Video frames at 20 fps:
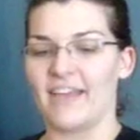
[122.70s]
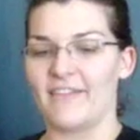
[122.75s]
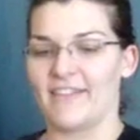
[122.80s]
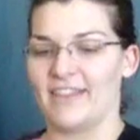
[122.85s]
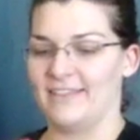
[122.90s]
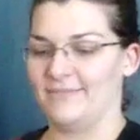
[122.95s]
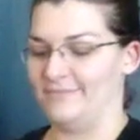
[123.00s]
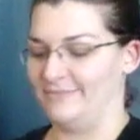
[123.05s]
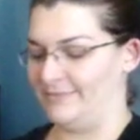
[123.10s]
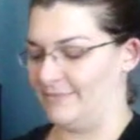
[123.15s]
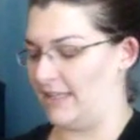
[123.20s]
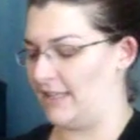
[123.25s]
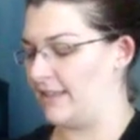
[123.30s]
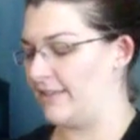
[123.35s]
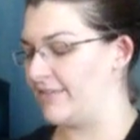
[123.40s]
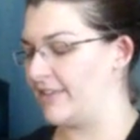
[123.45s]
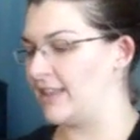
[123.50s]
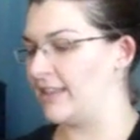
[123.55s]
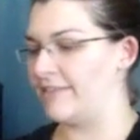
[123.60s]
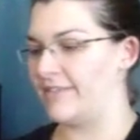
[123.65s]
I love it, I
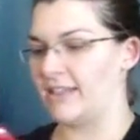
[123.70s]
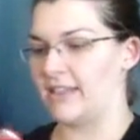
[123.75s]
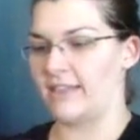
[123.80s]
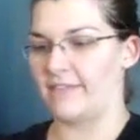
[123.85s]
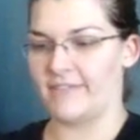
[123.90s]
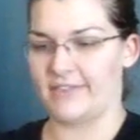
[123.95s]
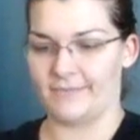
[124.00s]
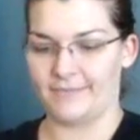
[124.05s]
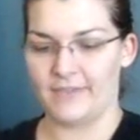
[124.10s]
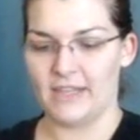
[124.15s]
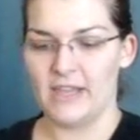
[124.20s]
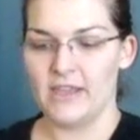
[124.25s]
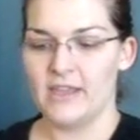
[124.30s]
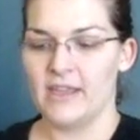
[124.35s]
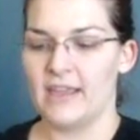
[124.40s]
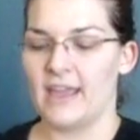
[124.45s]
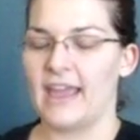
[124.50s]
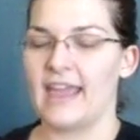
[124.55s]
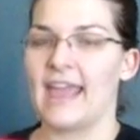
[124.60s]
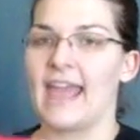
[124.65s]
love it, love it, love
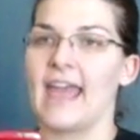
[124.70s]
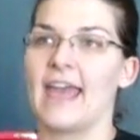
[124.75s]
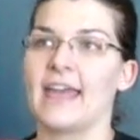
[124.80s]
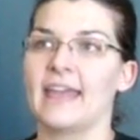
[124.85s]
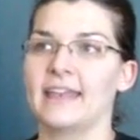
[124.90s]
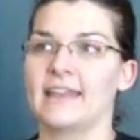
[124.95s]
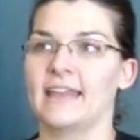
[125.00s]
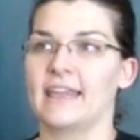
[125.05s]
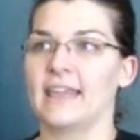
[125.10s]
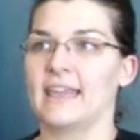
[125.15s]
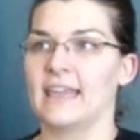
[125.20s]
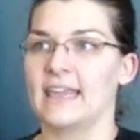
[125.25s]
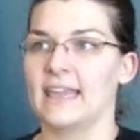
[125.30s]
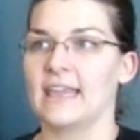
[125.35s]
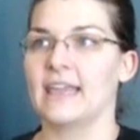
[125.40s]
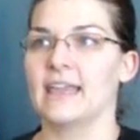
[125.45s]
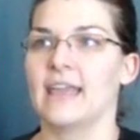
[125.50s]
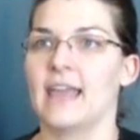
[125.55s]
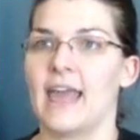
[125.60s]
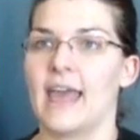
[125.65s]
it. I had a
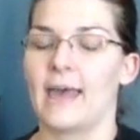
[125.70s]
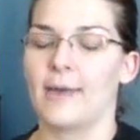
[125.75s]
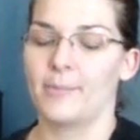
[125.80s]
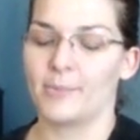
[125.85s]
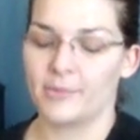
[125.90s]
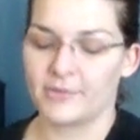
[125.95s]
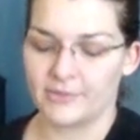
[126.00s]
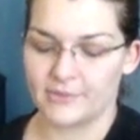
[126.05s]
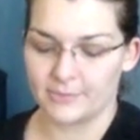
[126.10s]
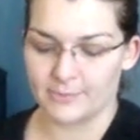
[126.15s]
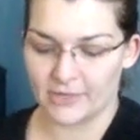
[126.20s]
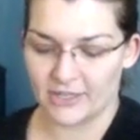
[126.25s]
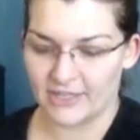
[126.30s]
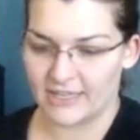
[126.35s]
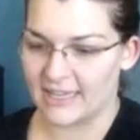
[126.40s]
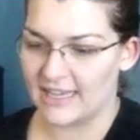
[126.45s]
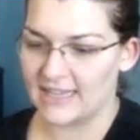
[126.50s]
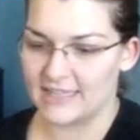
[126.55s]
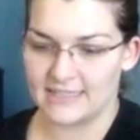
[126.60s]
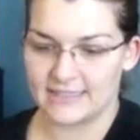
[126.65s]
Apple smart
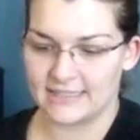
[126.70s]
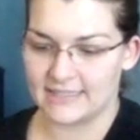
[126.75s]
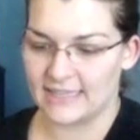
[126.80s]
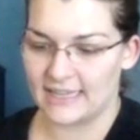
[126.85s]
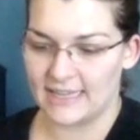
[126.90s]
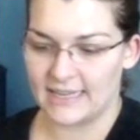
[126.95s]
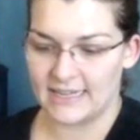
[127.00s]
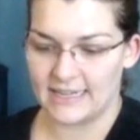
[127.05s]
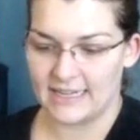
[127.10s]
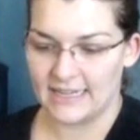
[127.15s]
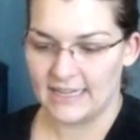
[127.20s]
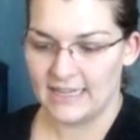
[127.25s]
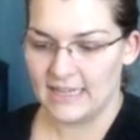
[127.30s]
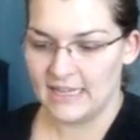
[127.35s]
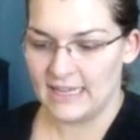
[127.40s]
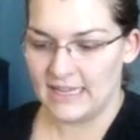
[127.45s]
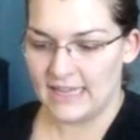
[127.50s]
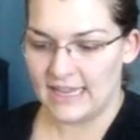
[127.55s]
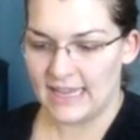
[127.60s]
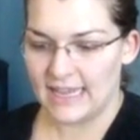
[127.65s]
case and
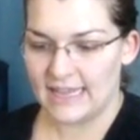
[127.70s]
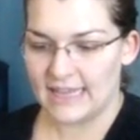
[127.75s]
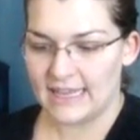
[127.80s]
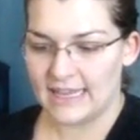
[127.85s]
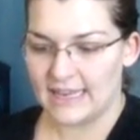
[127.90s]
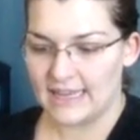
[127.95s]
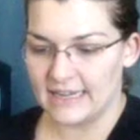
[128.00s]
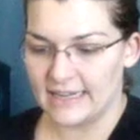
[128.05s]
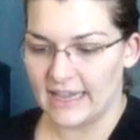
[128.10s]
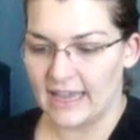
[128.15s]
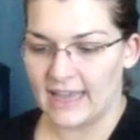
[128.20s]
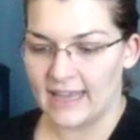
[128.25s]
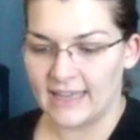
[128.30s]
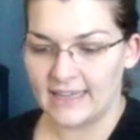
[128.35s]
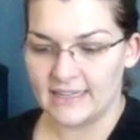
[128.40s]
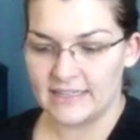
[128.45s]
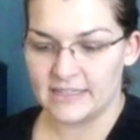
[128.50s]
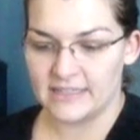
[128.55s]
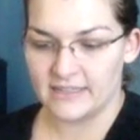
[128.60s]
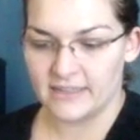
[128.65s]
it and
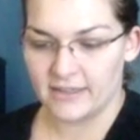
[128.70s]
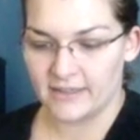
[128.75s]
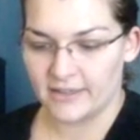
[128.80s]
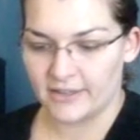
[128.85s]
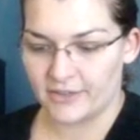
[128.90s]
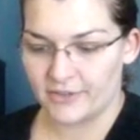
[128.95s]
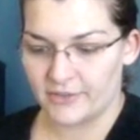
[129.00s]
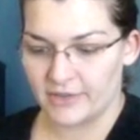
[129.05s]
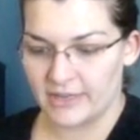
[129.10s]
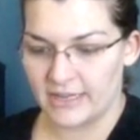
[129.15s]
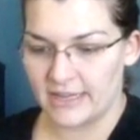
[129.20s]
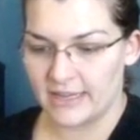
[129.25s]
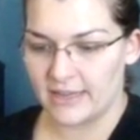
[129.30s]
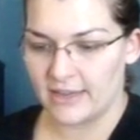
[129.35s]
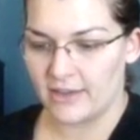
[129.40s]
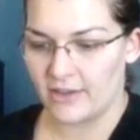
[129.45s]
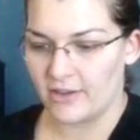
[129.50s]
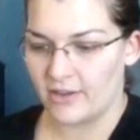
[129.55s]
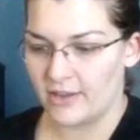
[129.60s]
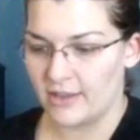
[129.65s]
I did not agree
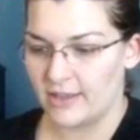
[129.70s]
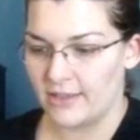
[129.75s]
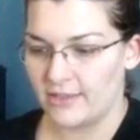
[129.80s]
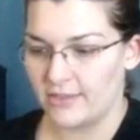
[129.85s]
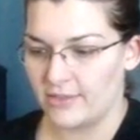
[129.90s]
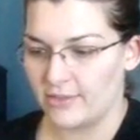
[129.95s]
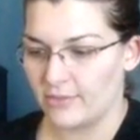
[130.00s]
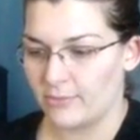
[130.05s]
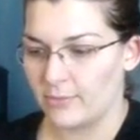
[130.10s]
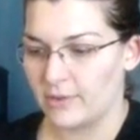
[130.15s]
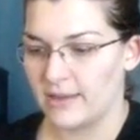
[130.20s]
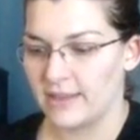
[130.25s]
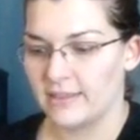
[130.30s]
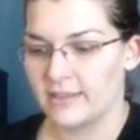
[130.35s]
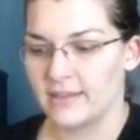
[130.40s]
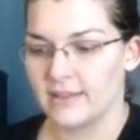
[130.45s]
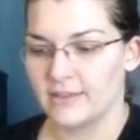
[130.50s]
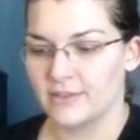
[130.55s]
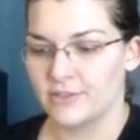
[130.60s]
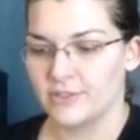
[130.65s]
on the way
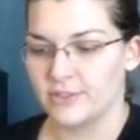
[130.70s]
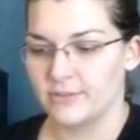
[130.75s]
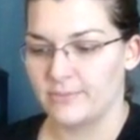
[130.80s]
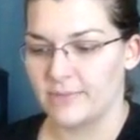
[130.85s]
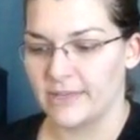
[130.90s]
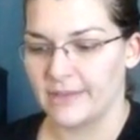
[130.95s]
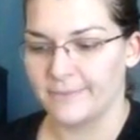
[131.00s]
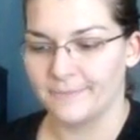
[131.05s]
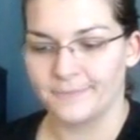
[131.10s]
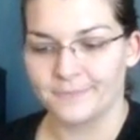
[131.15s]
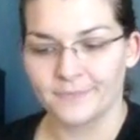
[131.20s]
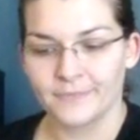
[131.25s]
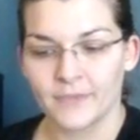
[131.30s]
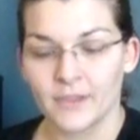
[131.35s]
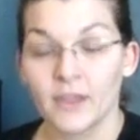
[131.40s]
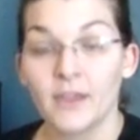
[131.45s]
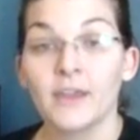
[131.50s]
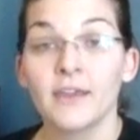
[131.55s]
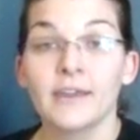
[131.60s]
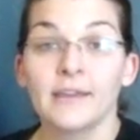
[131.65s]
things should be.
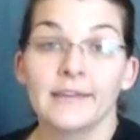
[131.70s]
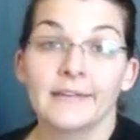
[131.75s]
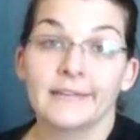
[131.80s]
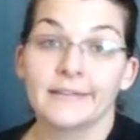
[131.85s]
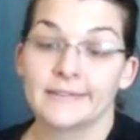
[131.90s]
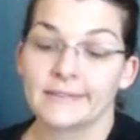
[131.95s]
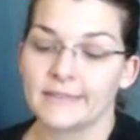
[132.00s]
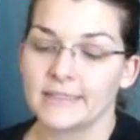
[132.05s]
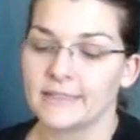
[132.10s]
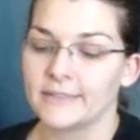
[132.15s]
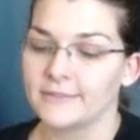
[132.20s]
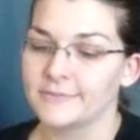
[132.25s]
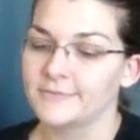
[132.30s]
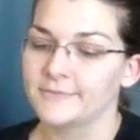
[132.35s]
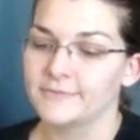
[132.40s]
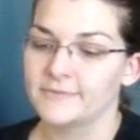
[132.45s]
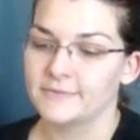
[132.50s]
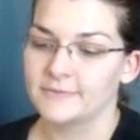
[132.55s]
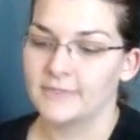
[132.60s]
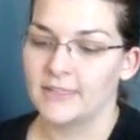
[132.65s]
So,
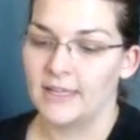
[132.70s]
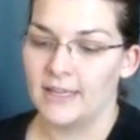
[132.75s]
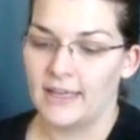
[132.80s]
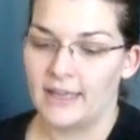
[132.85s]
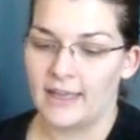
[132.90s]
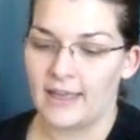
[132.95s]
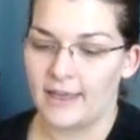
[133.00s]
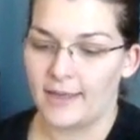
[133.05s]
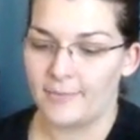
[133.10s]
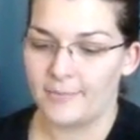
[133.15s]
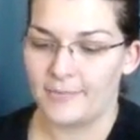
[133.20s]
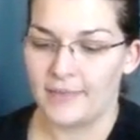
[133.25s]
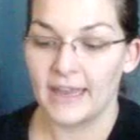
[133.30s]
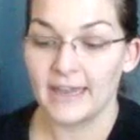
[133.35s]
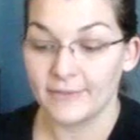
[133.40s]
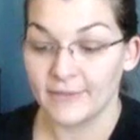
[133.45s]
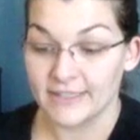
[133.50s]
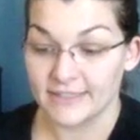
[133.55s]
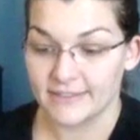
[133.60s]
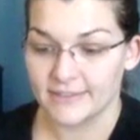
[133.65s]
um,
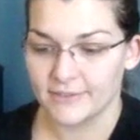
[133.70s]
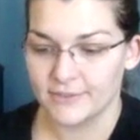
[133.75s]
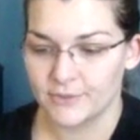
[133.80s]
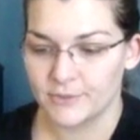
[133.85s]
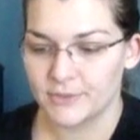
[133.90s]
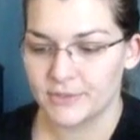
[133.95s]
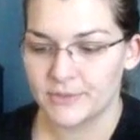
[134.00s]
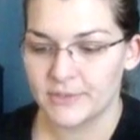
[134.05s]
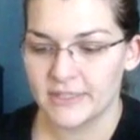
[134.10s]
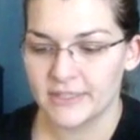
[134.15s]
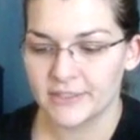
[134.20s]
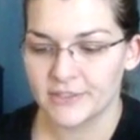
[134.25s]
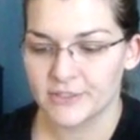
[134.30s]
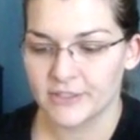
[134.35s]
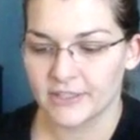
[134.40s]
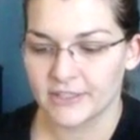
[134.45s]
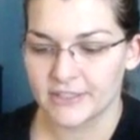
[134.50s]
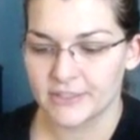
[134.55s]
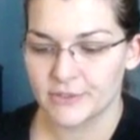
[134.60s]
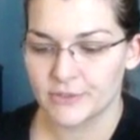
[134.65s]
anyways, so we're doing a
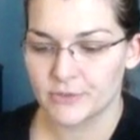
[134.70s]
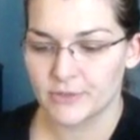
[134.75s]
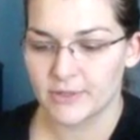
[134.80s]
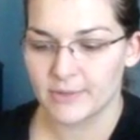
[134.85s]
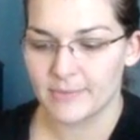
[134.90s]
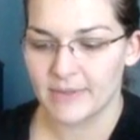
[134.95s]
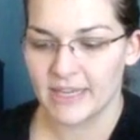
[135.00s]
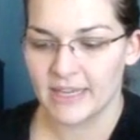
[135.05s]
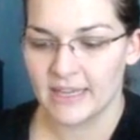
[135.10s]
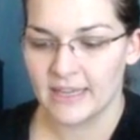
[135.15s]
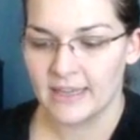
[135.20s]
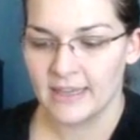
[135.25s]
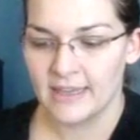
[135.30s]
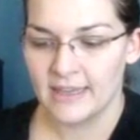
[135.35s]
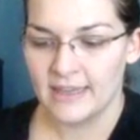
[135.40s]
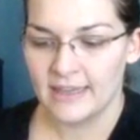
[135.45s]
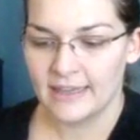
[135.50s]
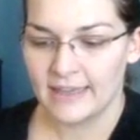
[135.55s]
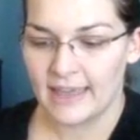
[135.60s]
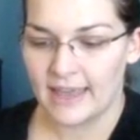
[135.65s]
dark and stormy
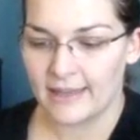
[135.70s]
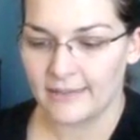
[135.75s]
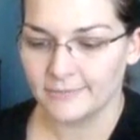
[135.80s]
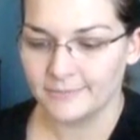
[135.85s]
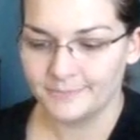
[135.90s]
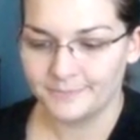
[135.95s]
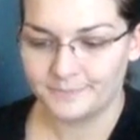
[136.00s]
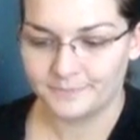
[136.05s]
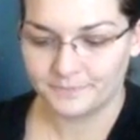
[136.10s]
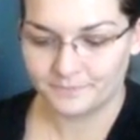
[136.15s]
KAL.